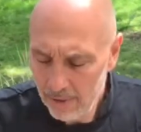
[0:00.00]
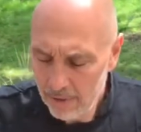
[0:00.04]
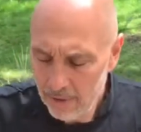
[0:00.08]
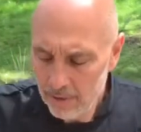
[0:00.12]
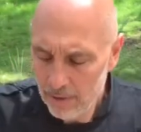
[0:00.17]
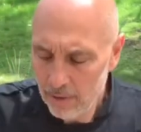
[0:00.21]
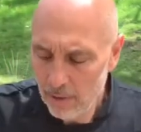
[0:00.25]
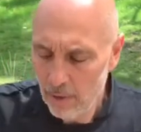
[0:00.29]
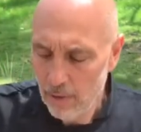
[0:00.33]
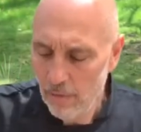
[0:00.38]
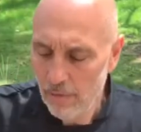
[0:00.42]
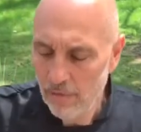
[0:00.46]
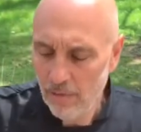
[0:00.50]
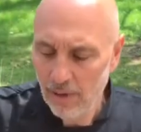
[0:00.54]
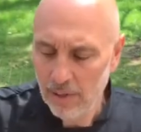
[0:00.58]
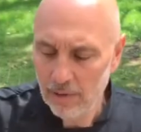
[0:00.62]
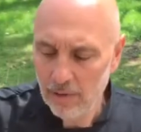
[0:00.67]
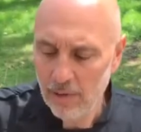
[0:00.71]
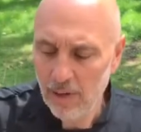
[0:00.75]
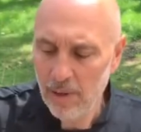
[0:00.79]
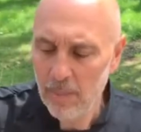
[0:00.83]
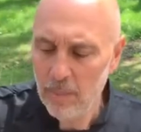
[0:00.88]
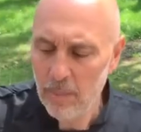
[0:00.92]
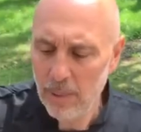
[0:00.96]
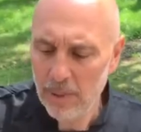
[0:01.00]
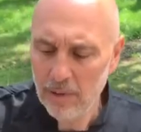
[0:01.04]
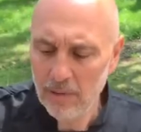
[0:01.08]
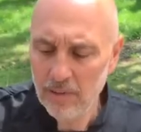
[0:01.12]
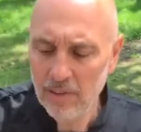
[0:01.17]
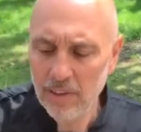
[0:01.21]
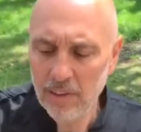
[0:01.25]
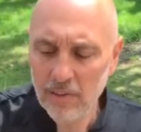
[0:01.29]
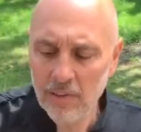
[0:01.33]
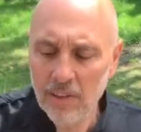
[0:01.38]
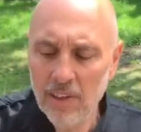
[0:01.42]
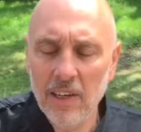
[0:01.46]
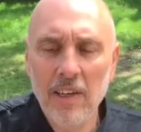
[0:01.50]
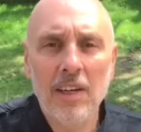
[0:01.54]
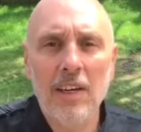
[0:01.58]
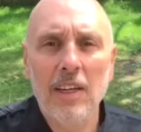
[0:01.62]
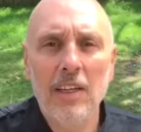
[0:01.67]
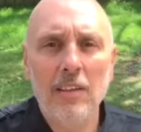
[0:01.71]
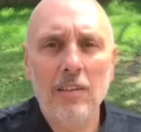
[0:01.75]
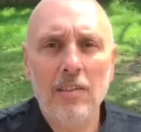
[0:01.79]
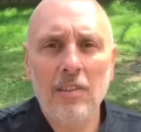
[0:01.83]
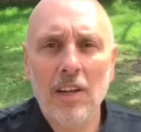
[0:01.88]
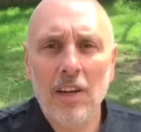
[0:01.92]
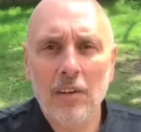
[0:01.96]
New fledgling business, and in
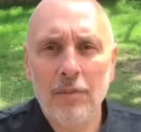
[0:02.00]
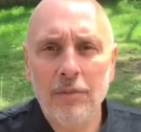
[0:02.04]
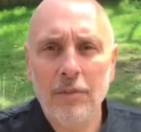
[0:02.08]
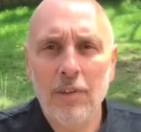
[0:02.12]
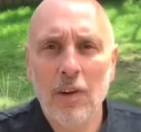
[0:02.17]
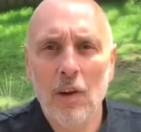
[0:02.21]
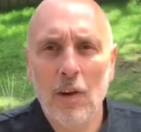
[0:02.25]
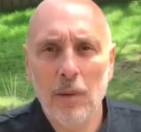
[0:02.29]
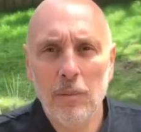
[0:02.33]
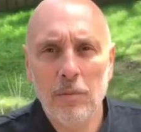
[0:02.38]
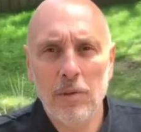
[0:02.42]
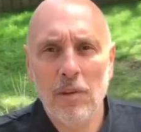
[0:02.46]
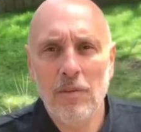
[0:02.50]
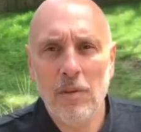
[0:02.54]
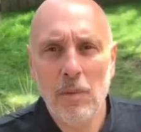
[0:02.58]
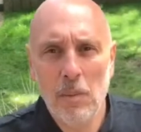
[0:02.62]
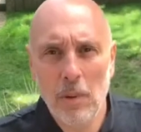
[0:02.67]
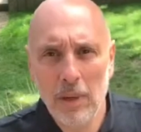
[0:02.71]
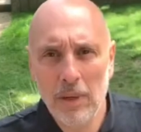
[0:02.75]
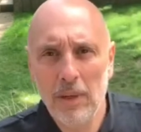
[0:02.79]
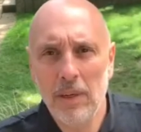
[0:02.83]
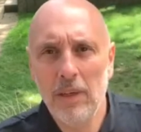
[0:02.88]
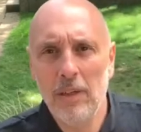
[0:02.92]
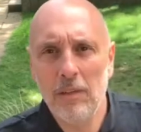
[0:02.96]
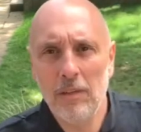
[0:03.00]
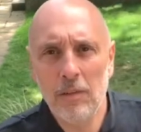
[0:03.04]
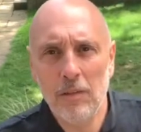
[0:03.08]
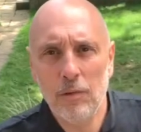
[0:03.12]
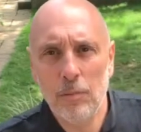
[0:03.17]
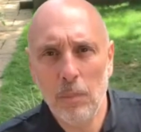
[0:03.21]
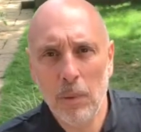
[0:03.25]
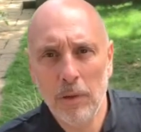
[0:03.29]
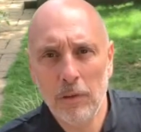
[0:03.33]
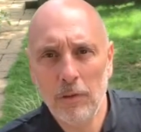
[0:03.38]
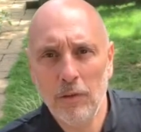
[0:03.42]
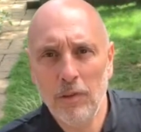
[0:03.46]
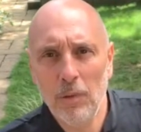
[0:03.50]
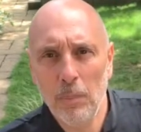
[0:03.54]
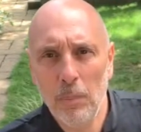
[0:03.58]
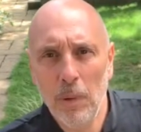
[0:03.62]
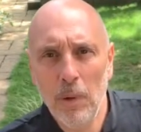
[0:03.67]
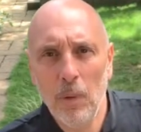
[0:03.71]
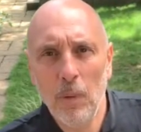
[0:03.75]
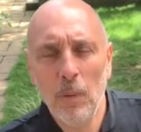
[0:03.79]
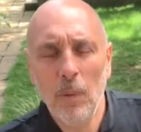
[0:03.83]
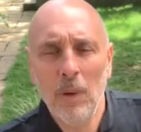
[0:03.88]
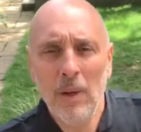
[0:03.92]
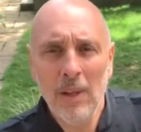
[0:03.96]
these tough times everyone needs as much
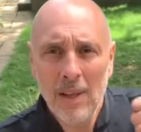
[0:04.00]
support,